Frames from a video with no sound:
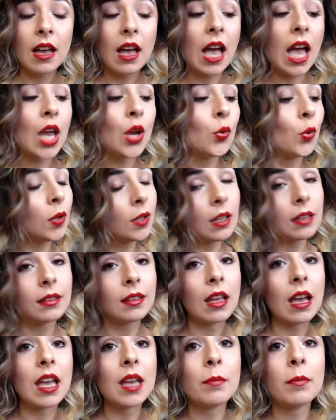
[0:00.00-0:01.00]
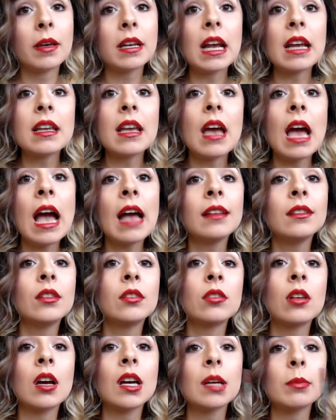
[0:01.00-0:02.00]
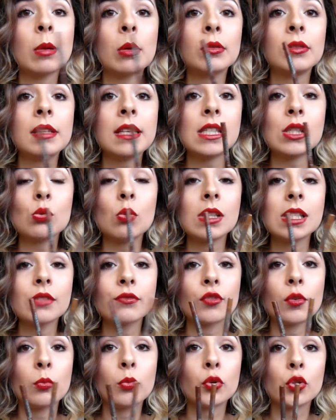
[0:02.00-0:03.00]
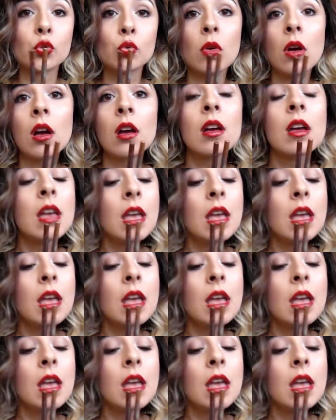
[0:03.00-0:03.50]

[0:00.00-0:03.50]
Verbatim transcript: I will not lie. But I had to talk about these ones from Bourjois